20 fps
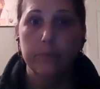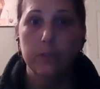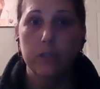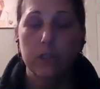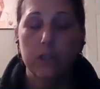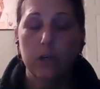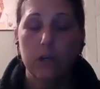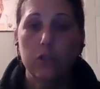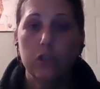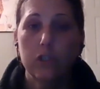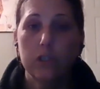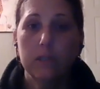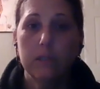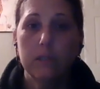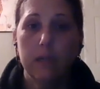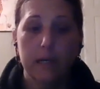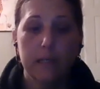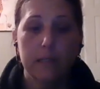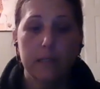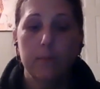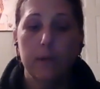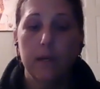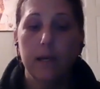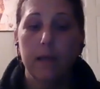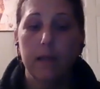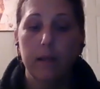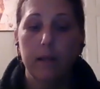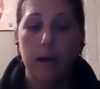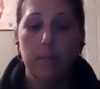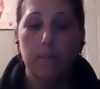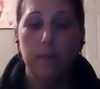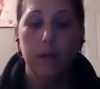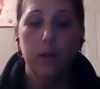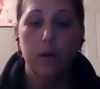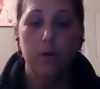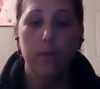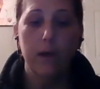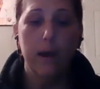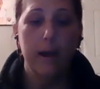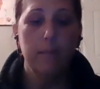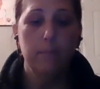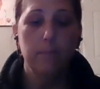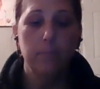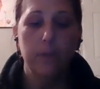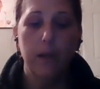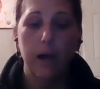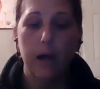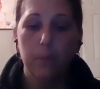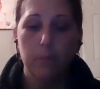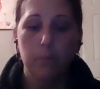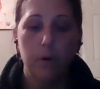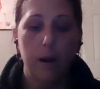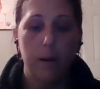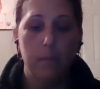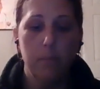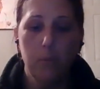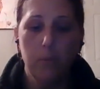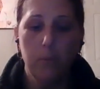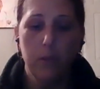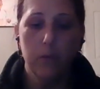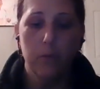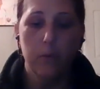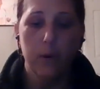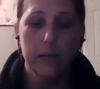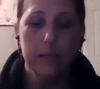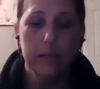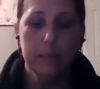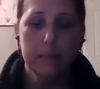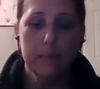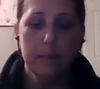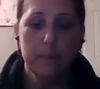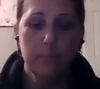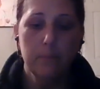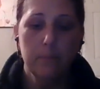So just text me and let me know that. Not a problem otherwise.